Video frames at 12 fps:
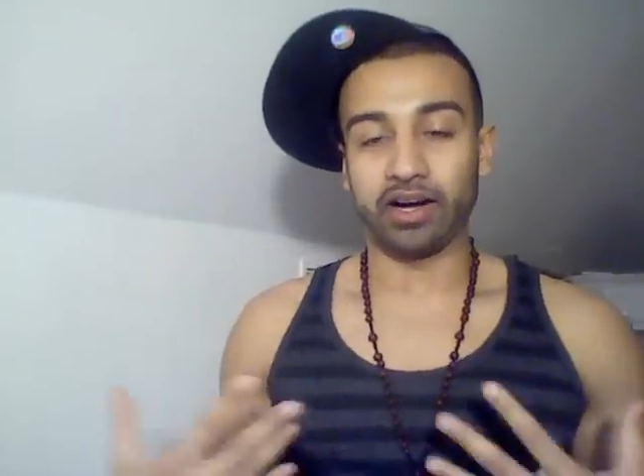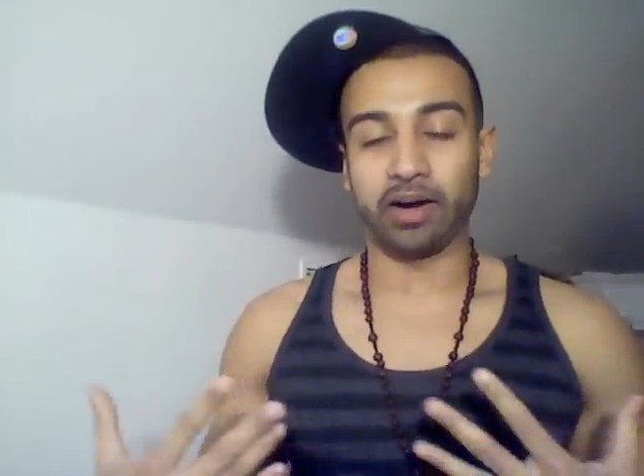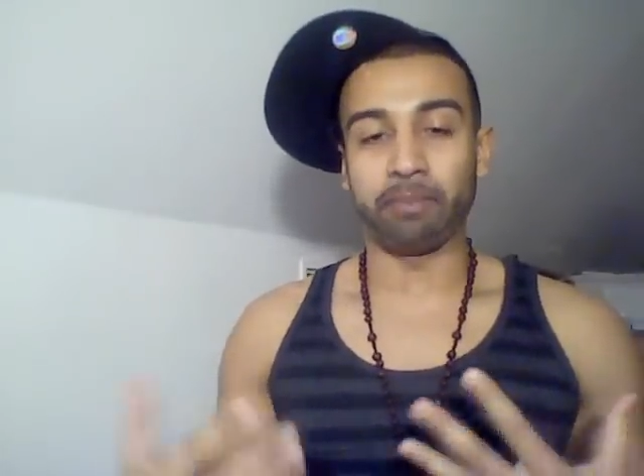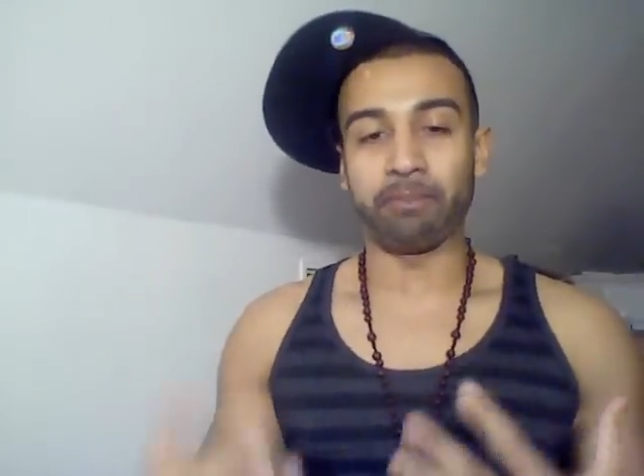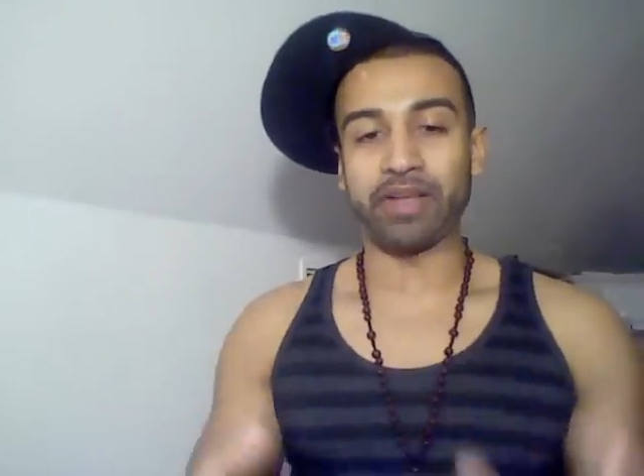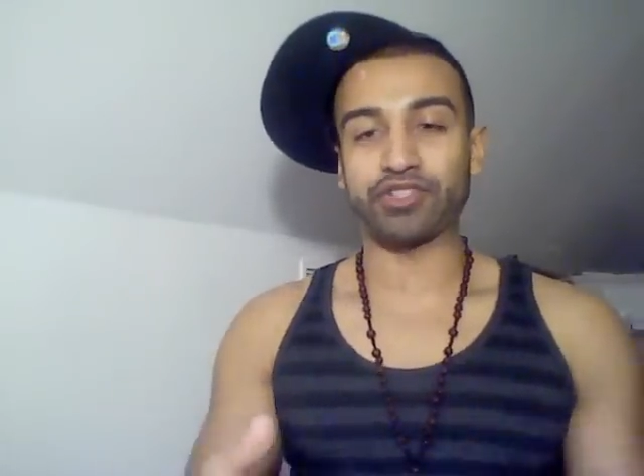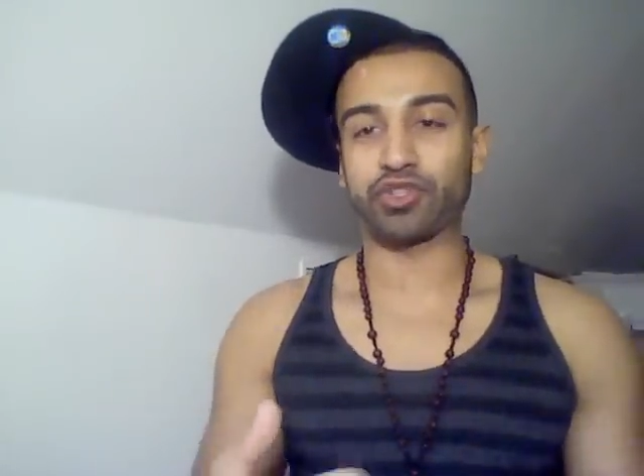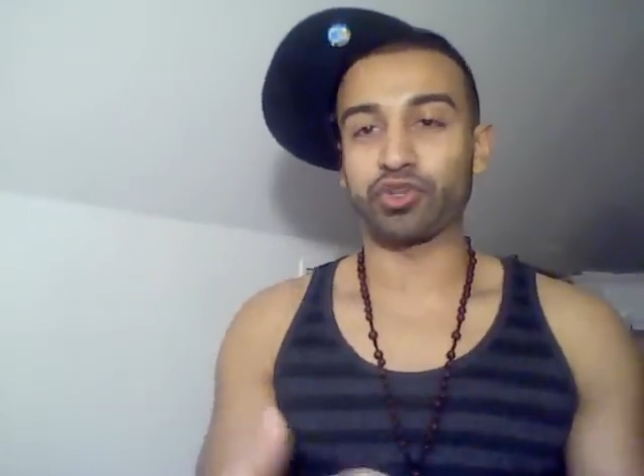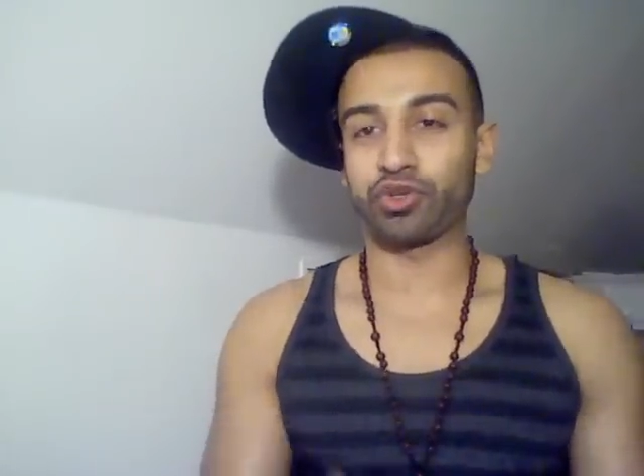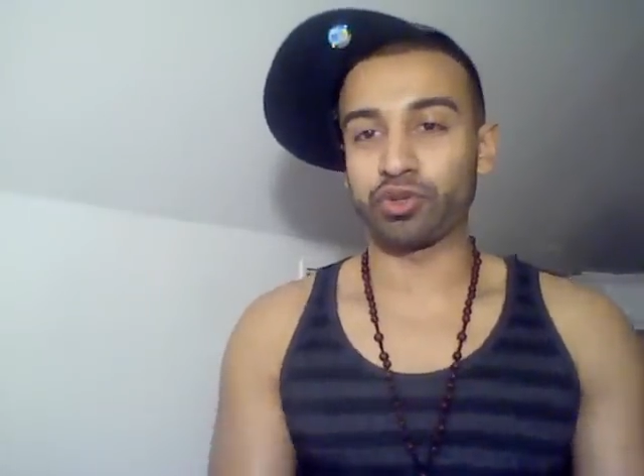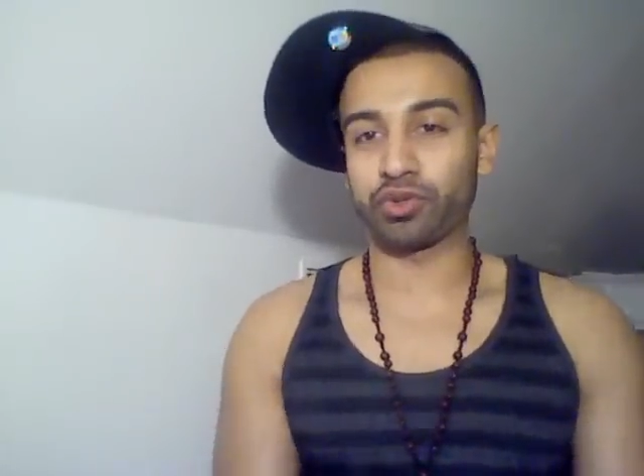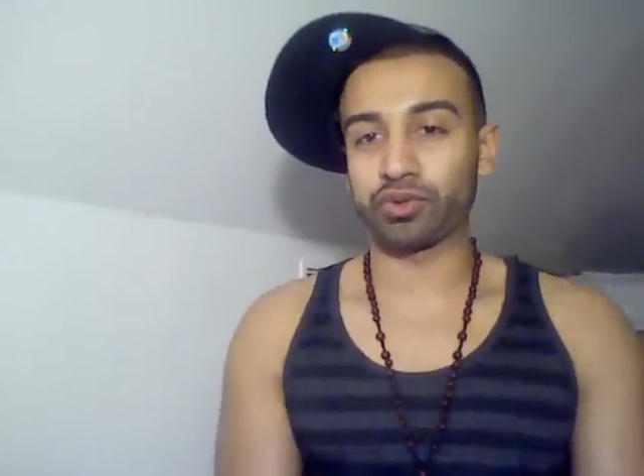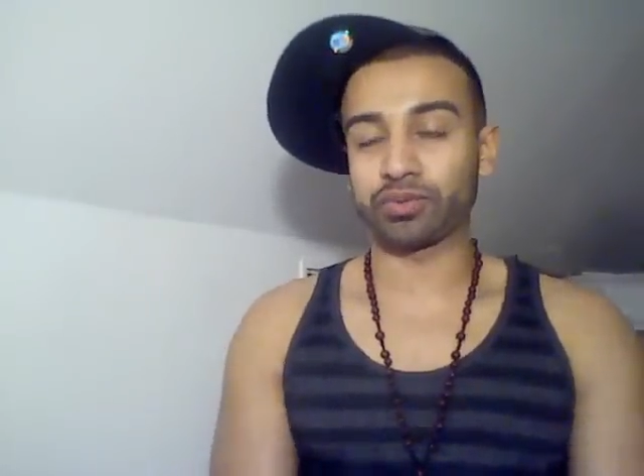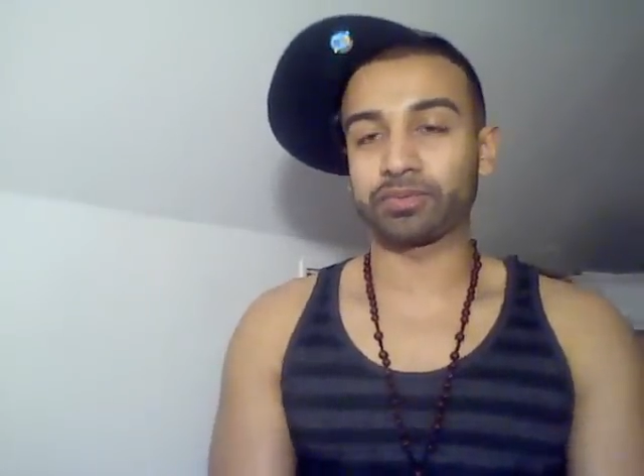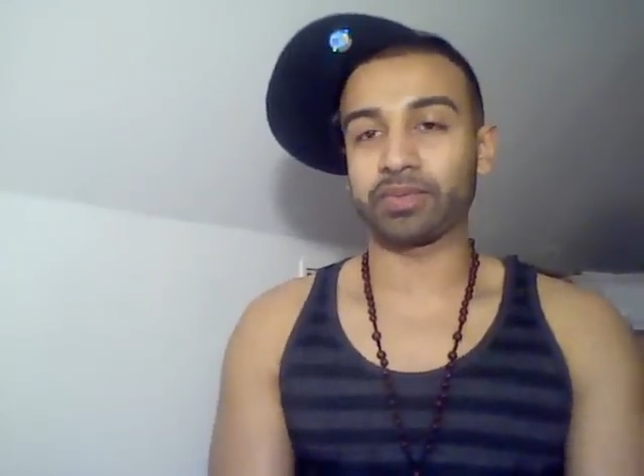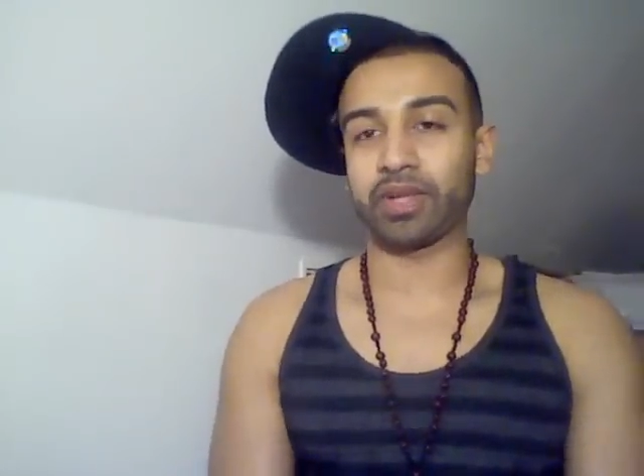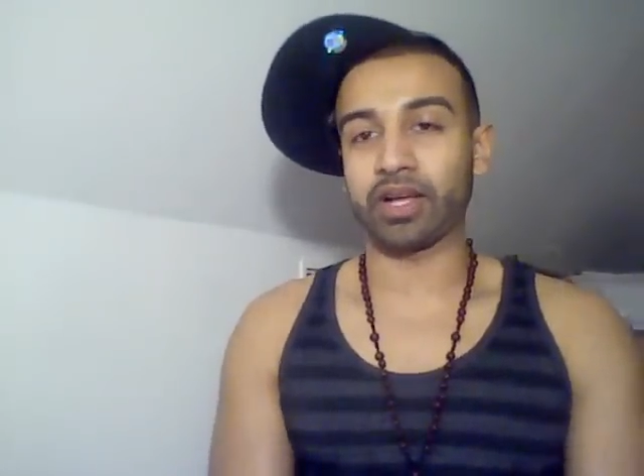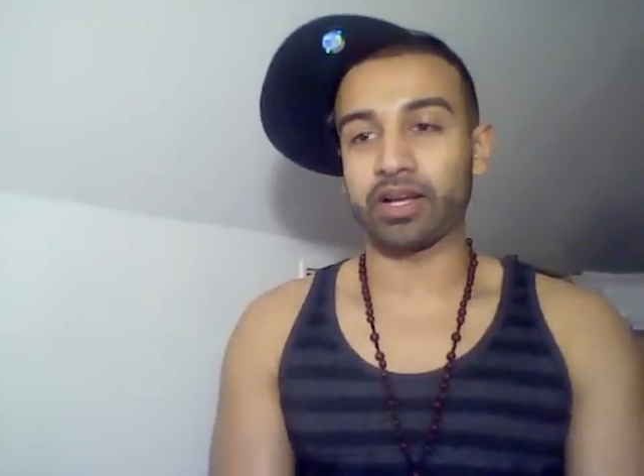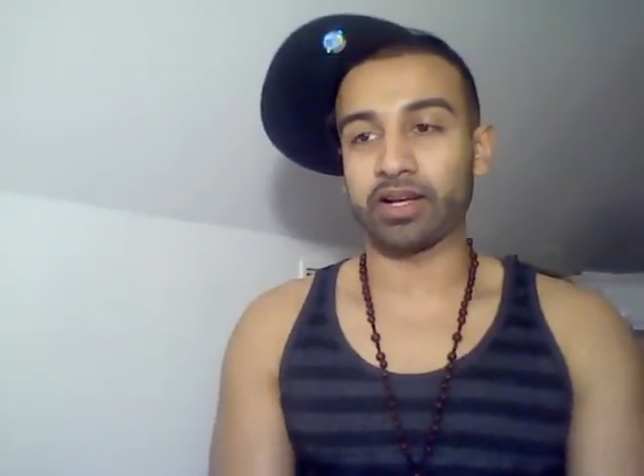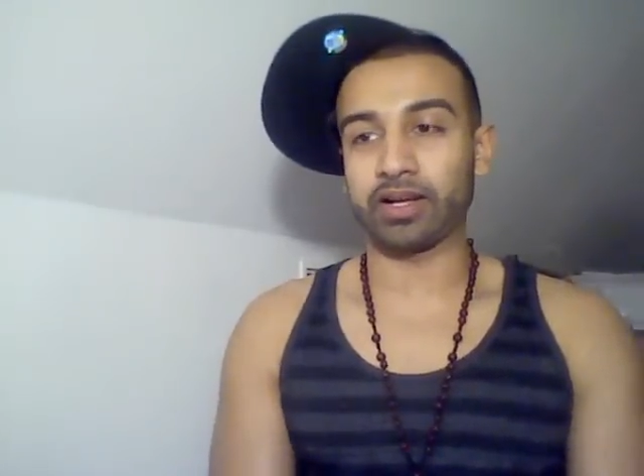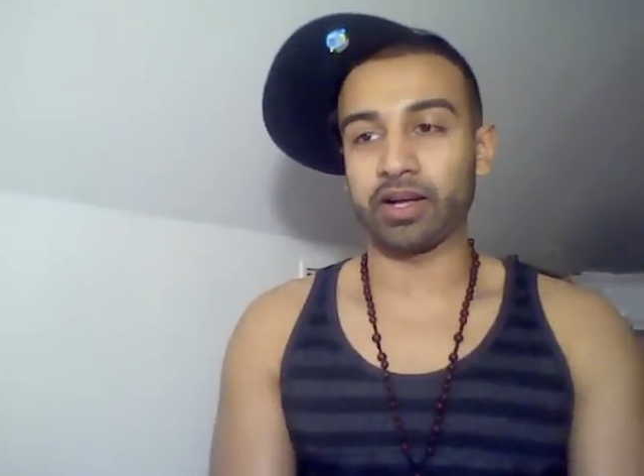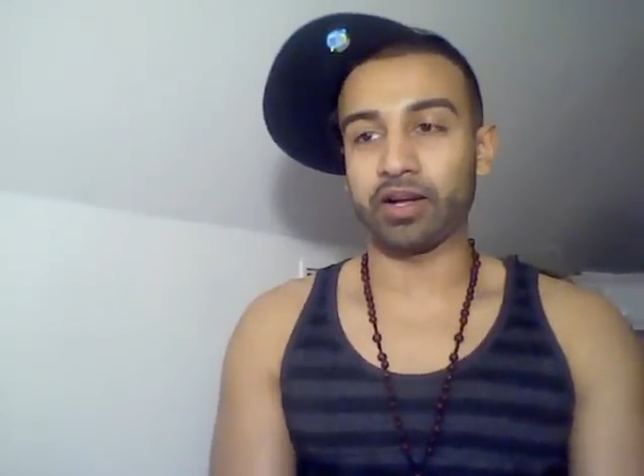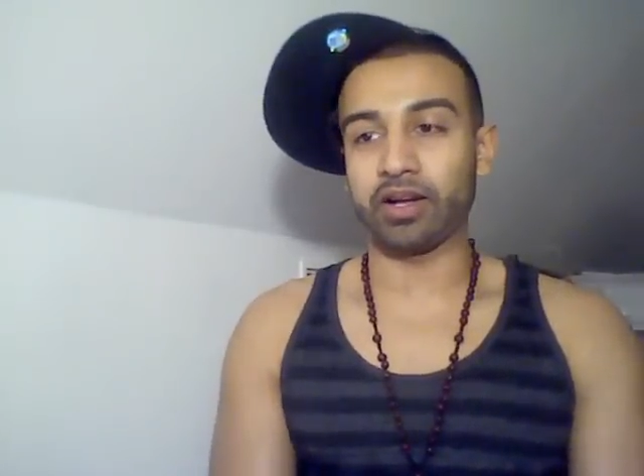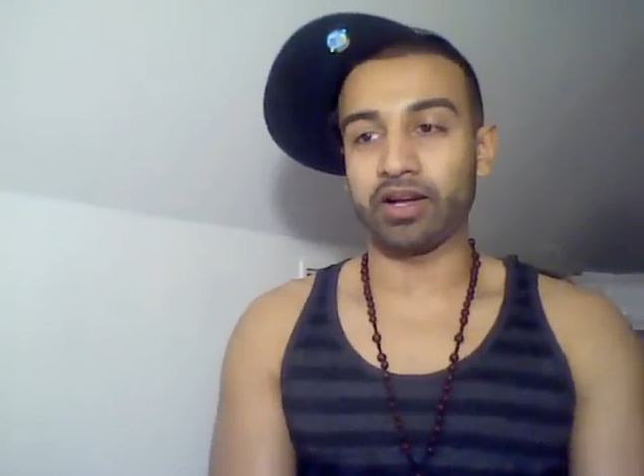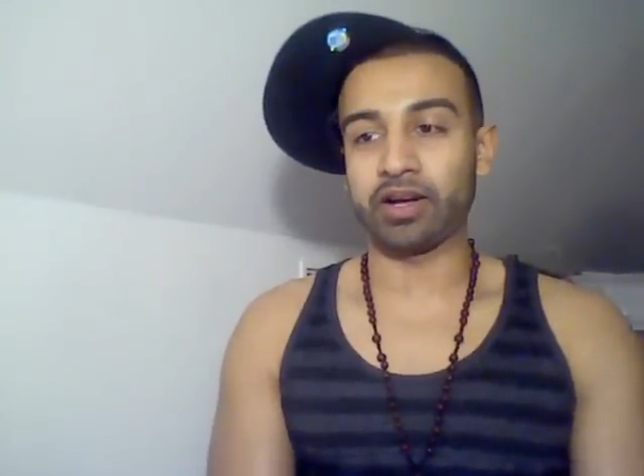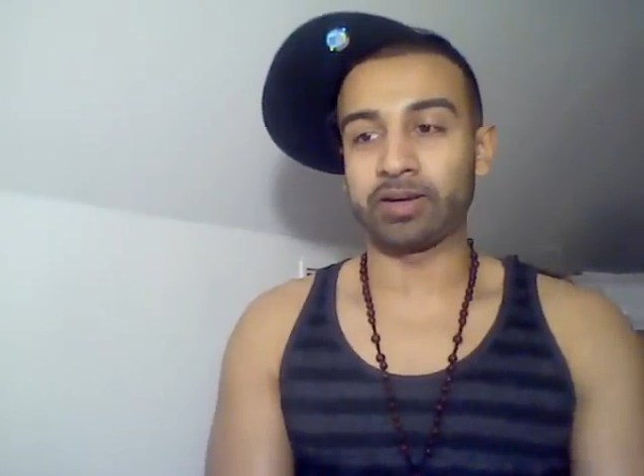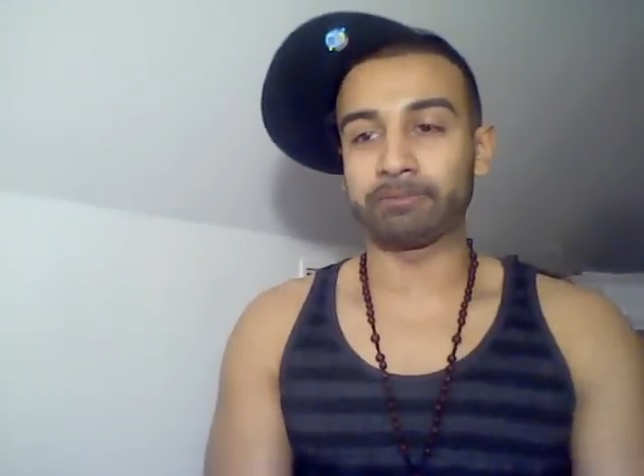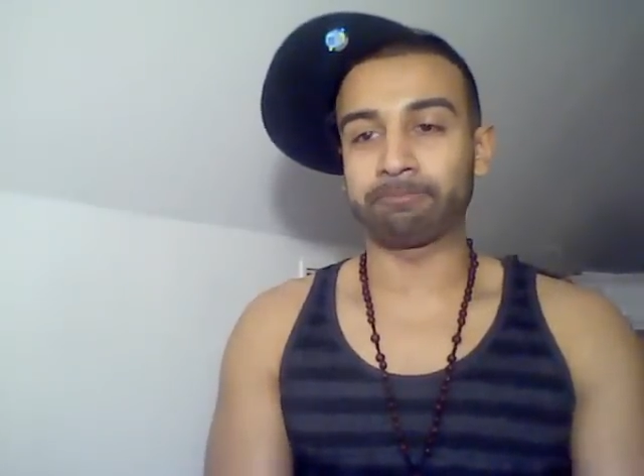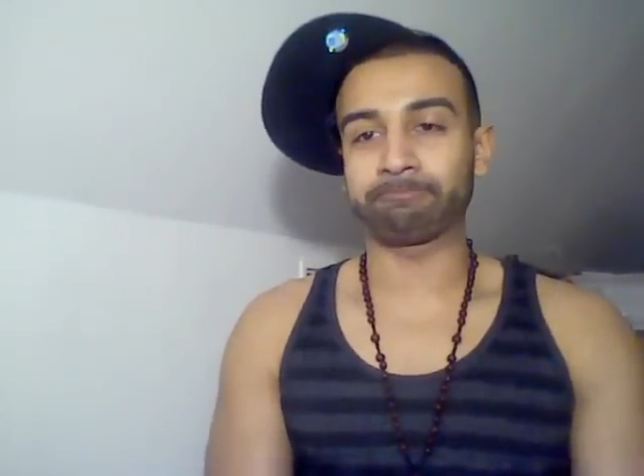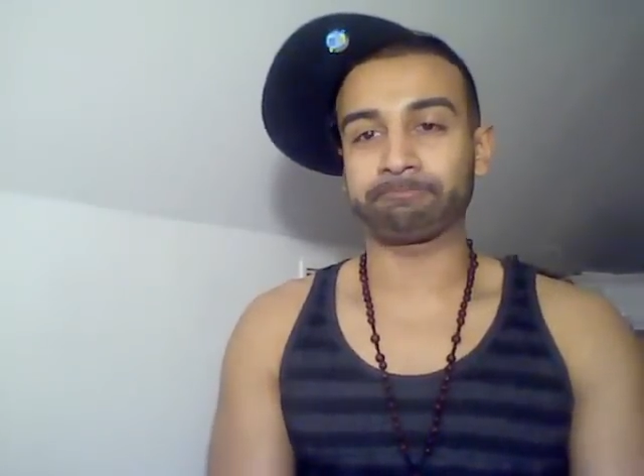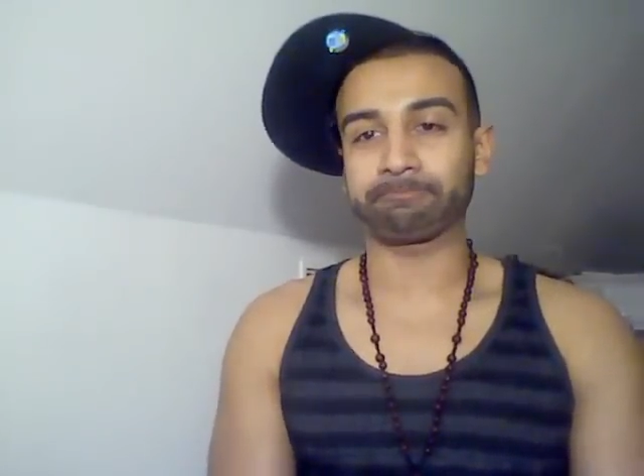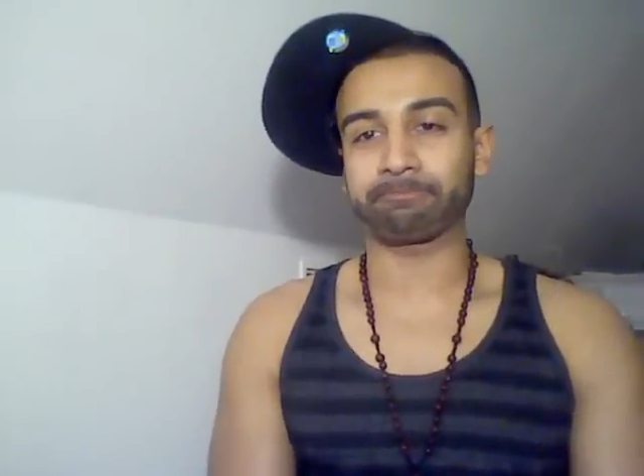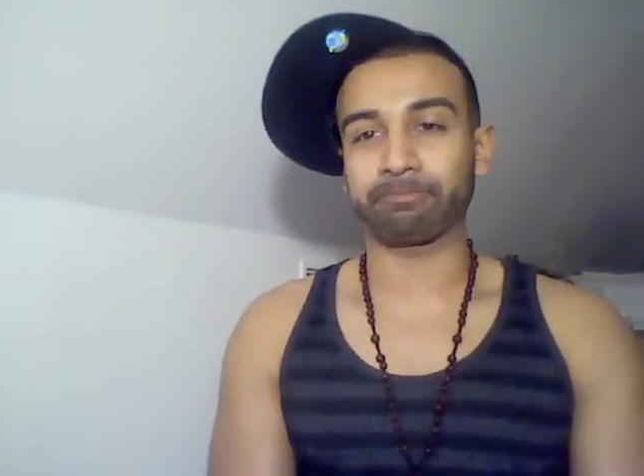a mental, um,